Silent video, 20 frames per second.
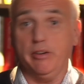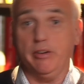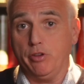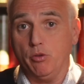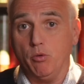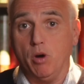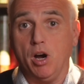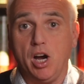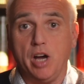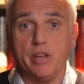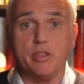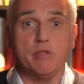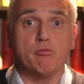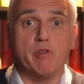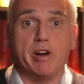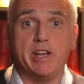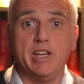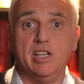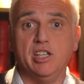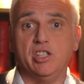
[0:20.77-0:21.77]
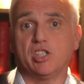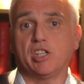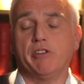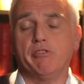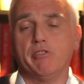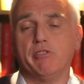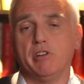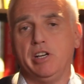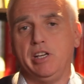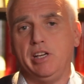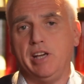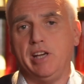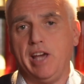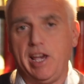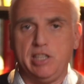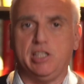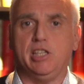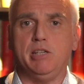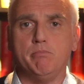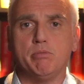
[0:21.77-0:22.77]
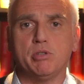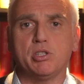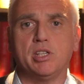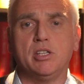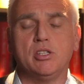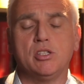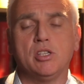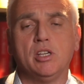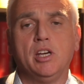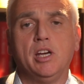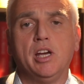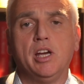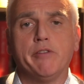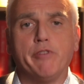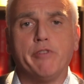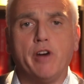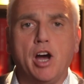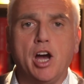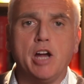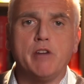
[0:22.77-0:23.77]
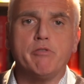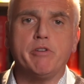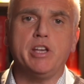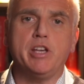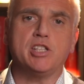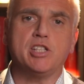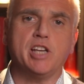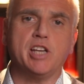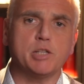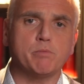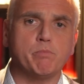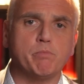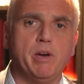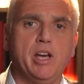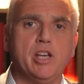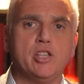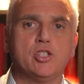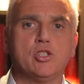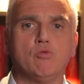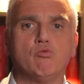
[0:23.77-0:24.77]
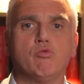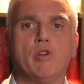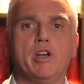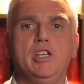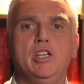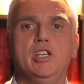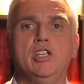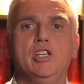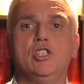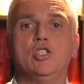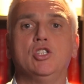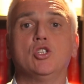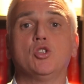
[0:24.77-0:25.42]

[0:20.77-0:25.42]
if you are, the rate is currently 18%. For higher rate taxpayers, the rate is